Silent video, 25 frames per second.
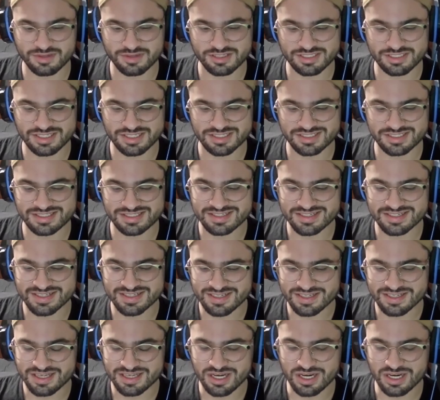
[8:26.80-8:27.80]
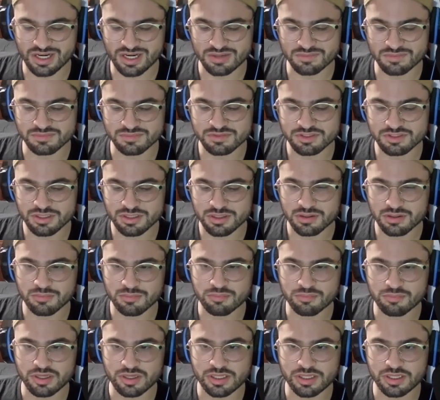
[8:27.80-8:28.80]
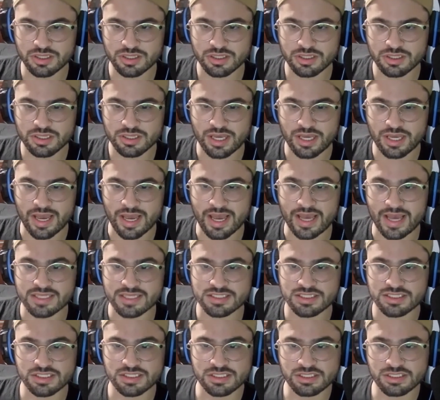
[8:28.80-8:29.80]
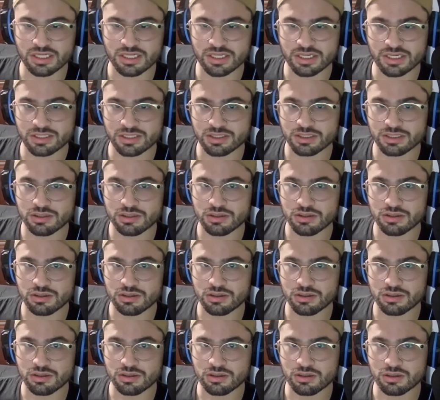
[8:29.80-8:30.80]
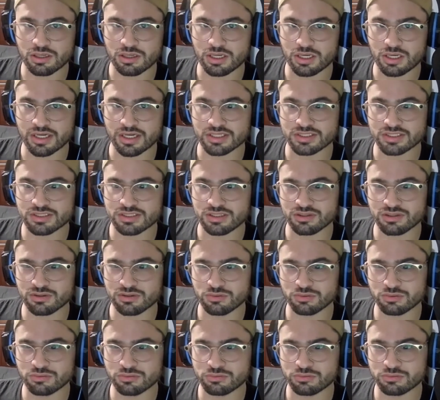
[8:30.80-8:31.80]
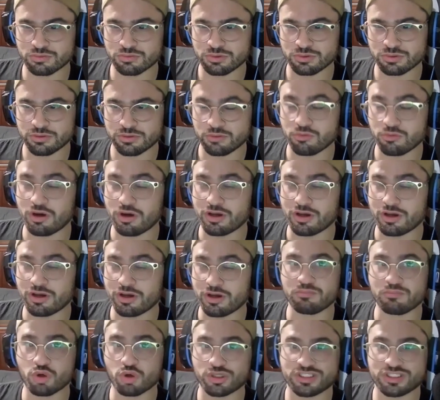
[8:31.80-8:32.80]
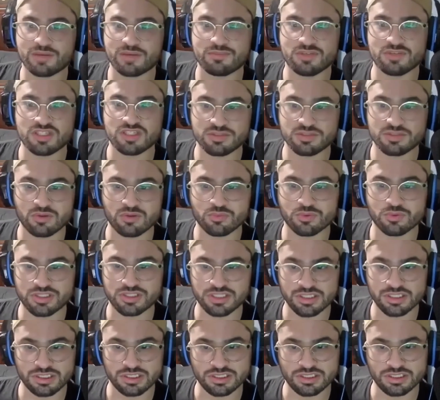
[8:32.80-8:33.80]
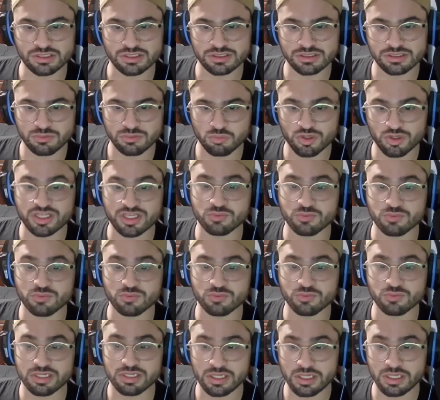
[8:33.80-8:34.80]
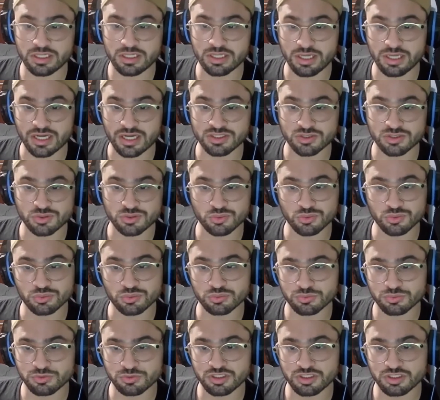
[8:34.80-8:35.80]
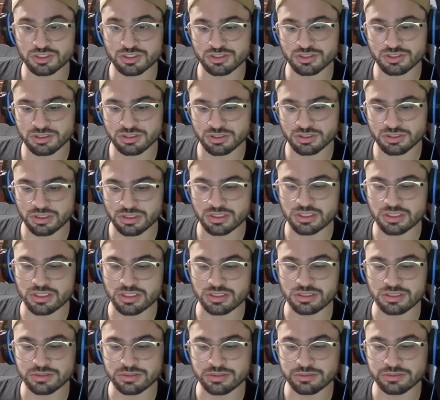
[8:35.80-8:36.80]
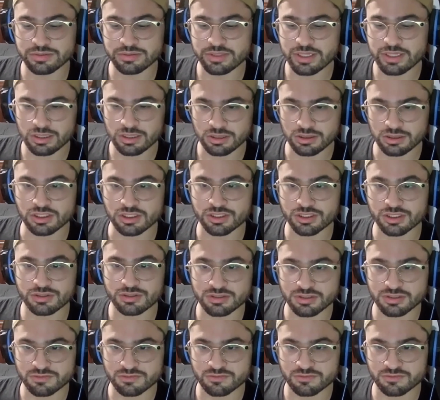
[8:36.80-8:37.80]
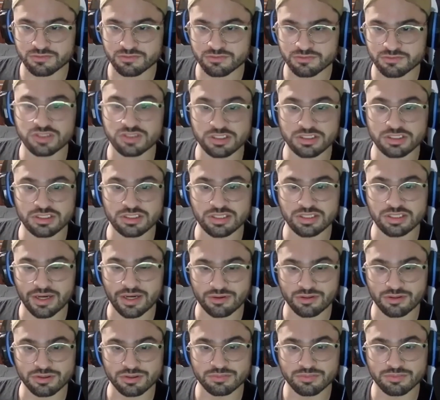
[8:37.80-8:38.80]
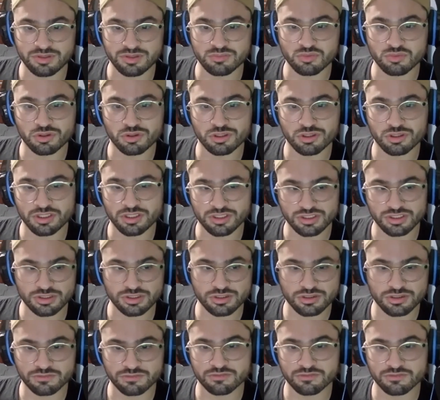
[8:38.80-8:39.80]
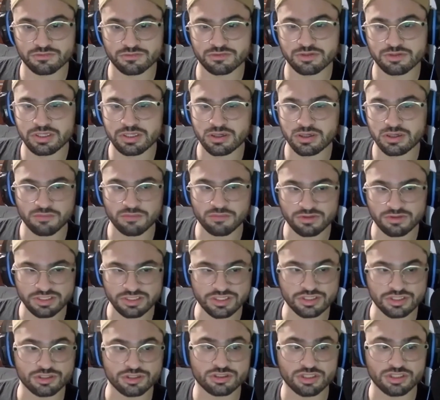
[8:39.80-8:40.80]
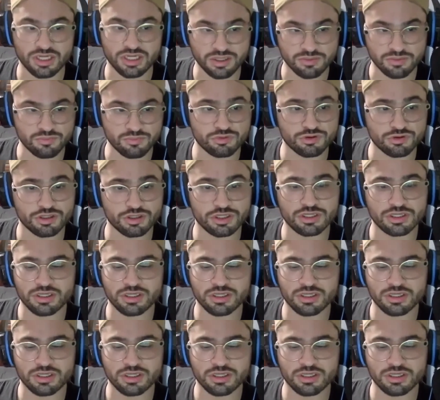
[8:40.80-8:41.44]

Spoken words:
sense. Um, but as he got, I guess, a little well, the more time he spent with Dicky when he was in the high school years, he learned from Dicky how to be more assertive of a leader, talk more,